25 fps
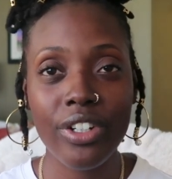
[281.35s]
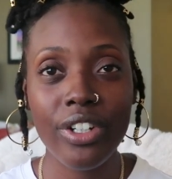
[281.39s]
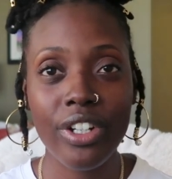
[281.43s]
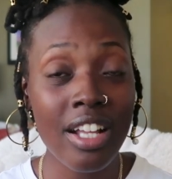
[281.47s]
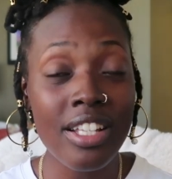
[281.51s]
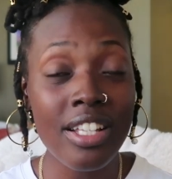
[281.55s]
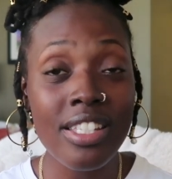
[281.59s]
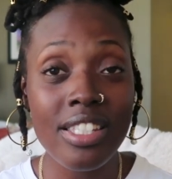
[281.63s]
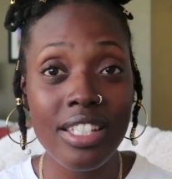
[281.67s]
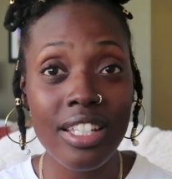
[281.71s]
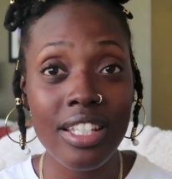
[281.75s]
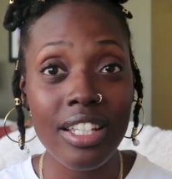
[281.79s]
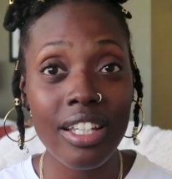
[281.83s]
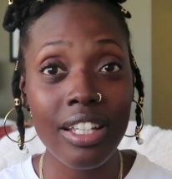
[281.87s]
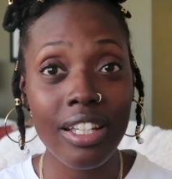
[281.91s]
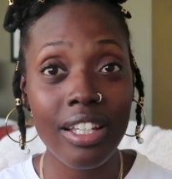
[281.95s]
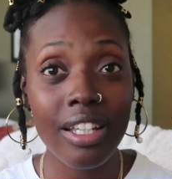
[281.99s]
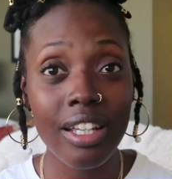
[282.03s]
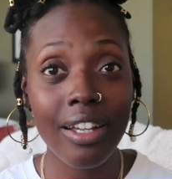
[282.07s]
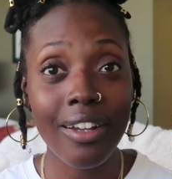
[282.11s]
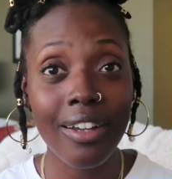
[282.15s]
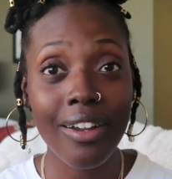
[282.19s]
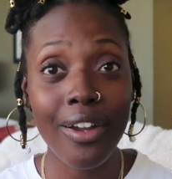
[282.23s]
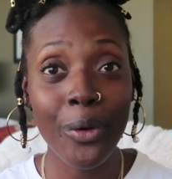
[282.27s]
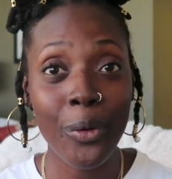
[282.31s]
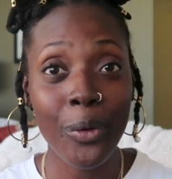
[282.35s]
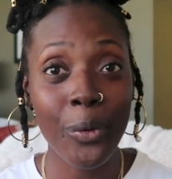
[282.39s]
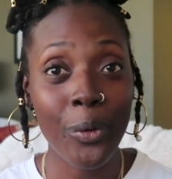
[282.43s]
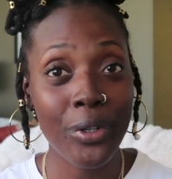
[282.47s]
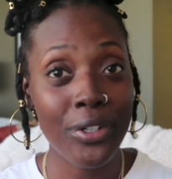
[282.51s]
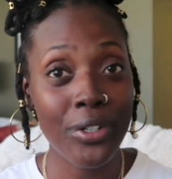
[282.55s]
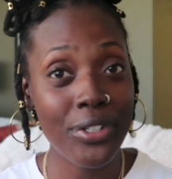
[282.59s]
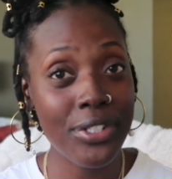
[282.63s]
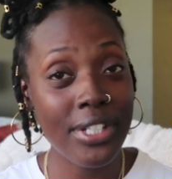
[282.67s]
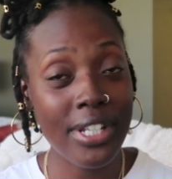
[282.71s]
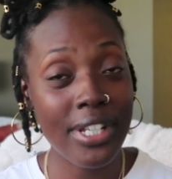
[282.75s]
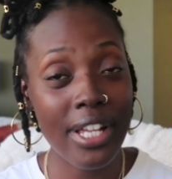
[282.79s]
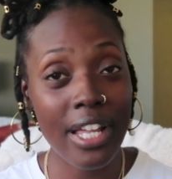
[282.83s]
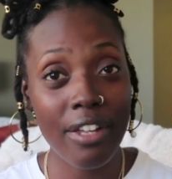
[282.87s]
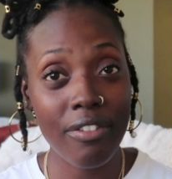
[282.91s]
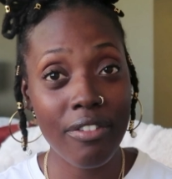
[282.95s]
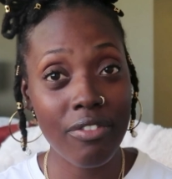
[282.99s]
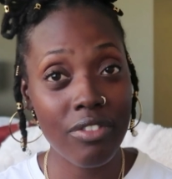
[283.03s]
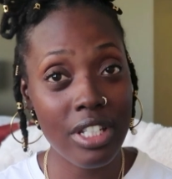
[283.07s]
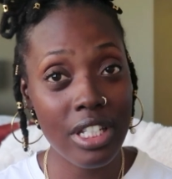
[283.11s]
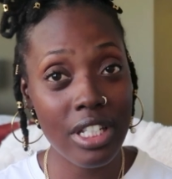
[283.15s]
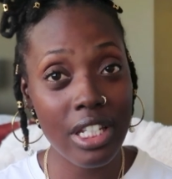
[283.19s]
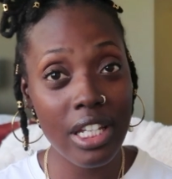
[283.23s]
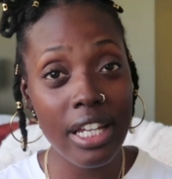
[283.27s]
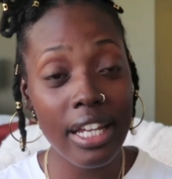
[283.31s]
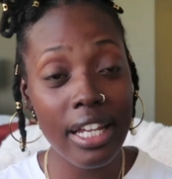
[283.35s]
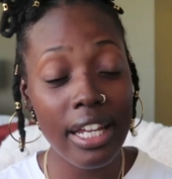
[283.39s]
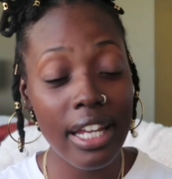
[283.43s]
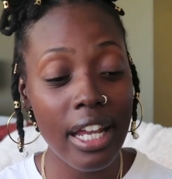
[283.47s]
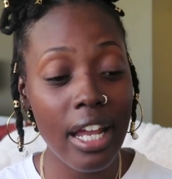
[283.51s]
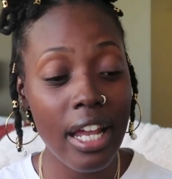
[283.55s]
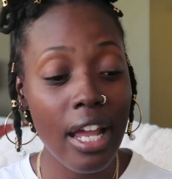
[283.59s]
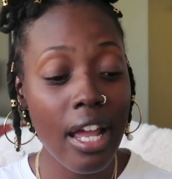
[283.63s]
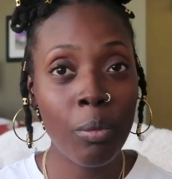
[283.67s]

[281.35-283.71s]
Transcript: toxic according to the FDA,